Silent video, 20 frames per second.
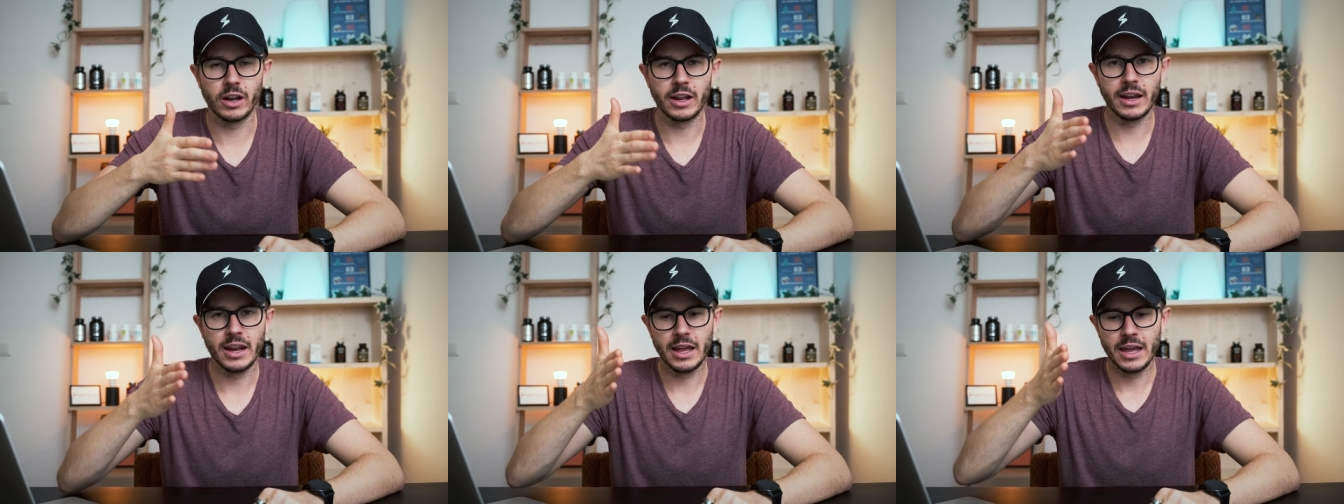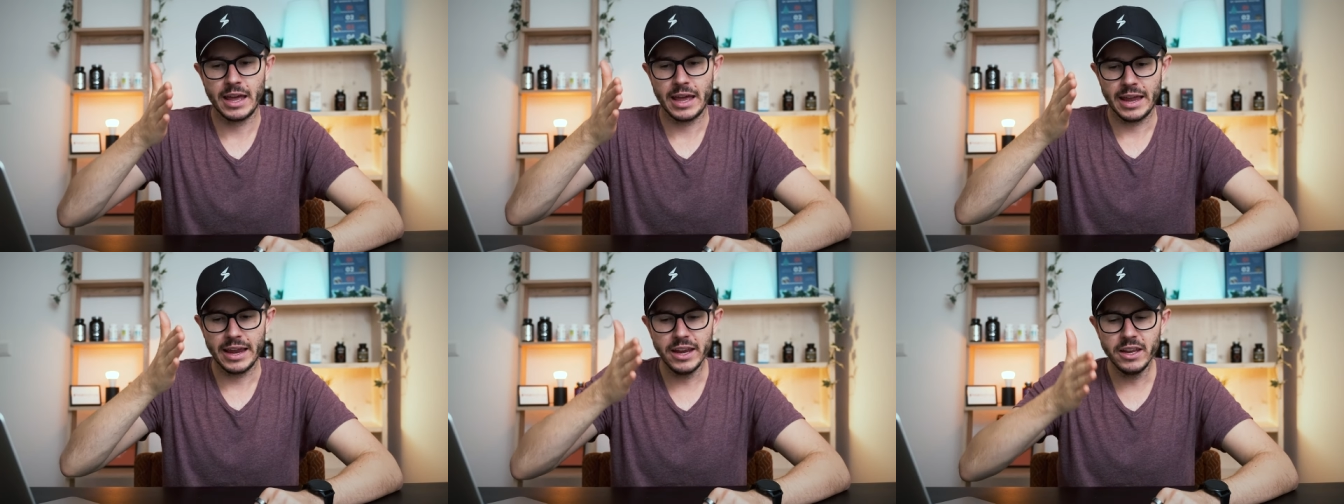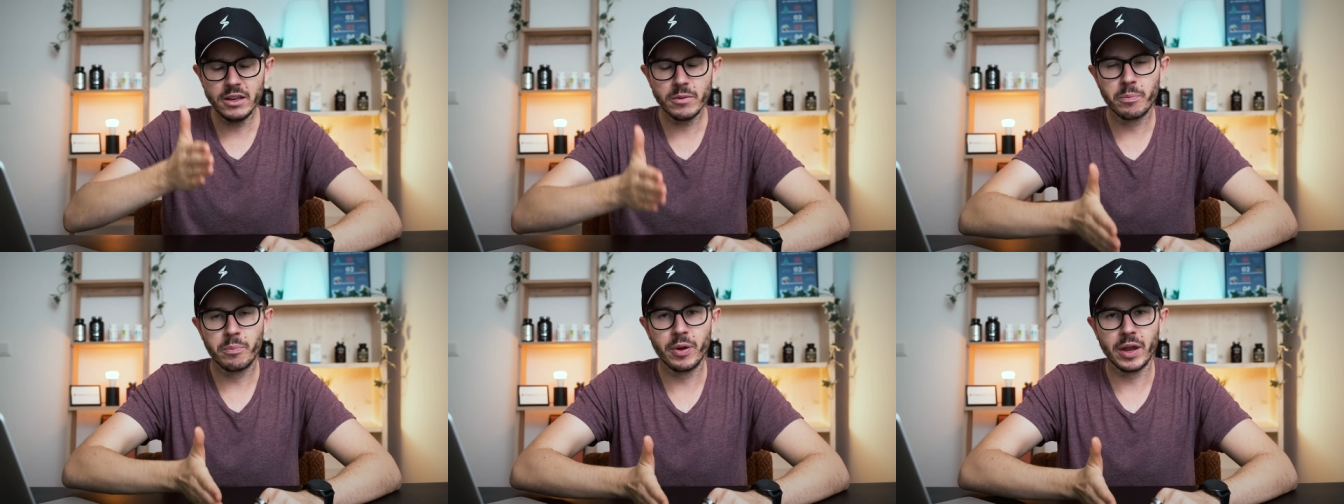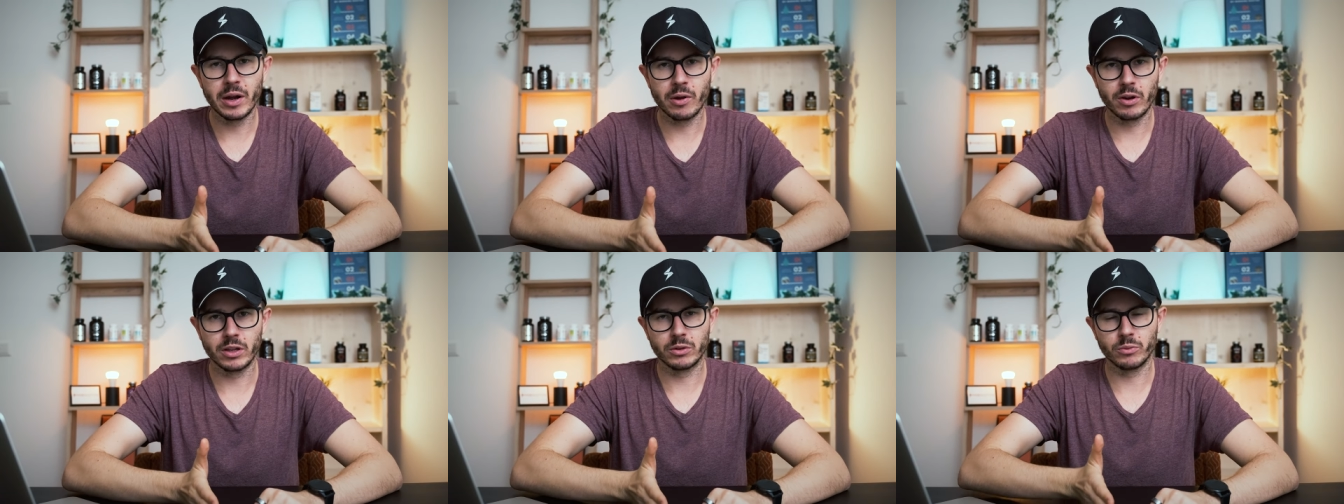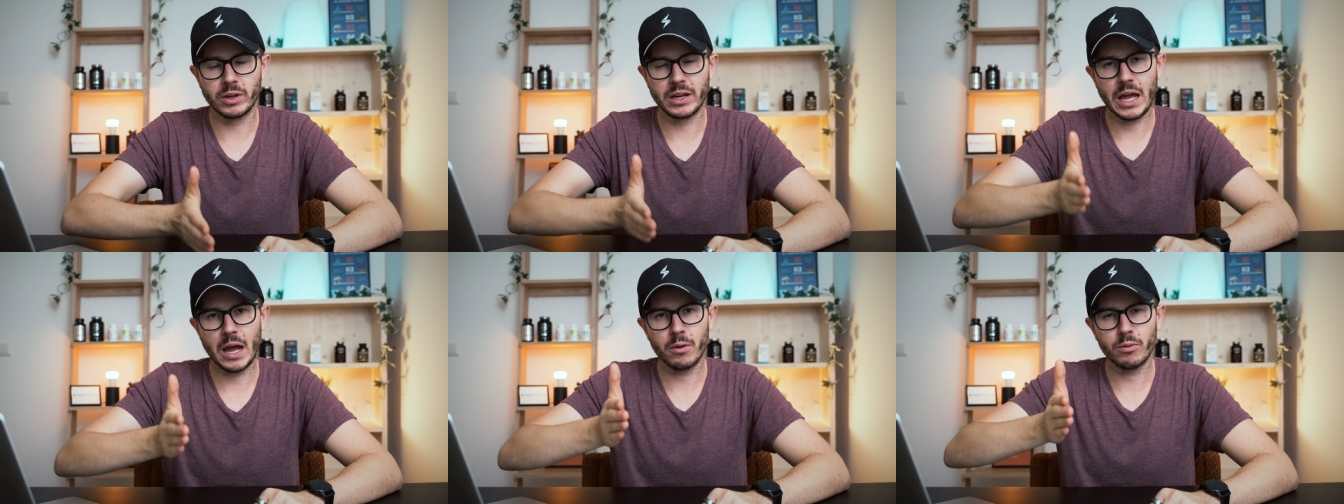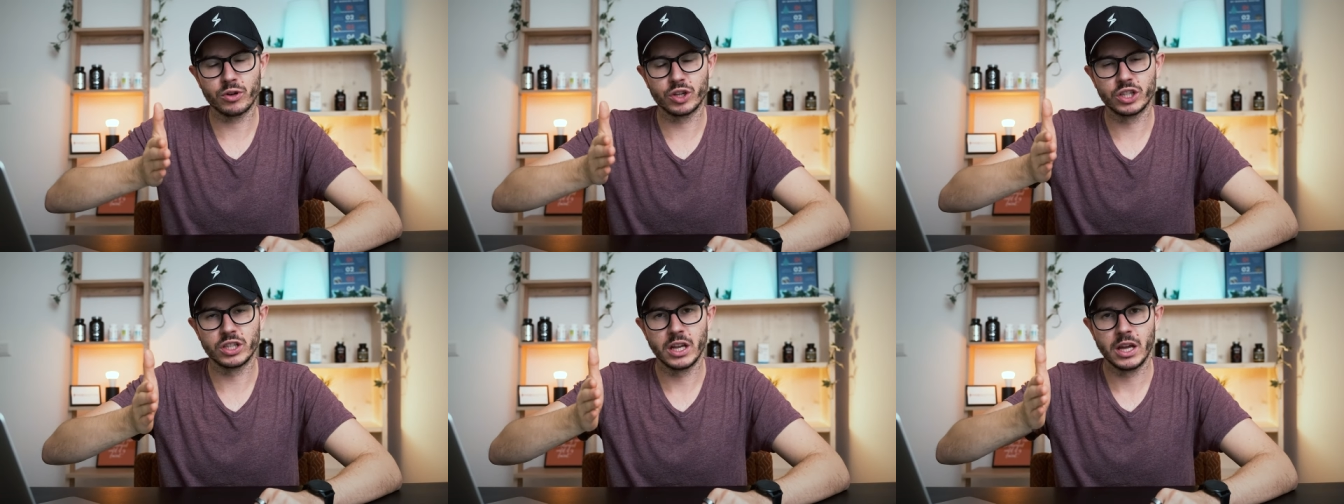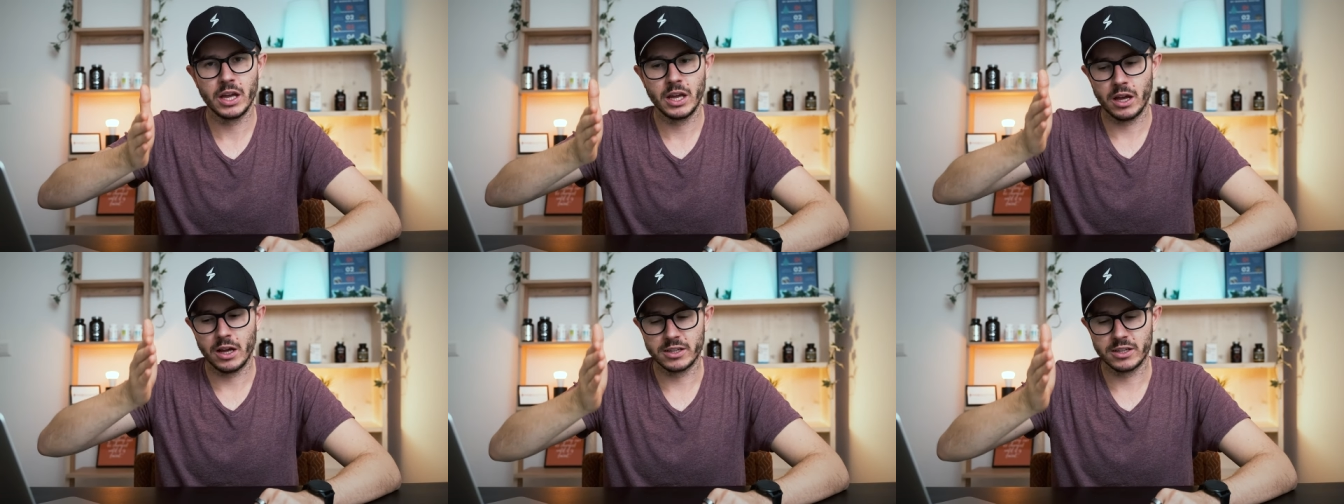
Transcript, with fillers: And in the period when I was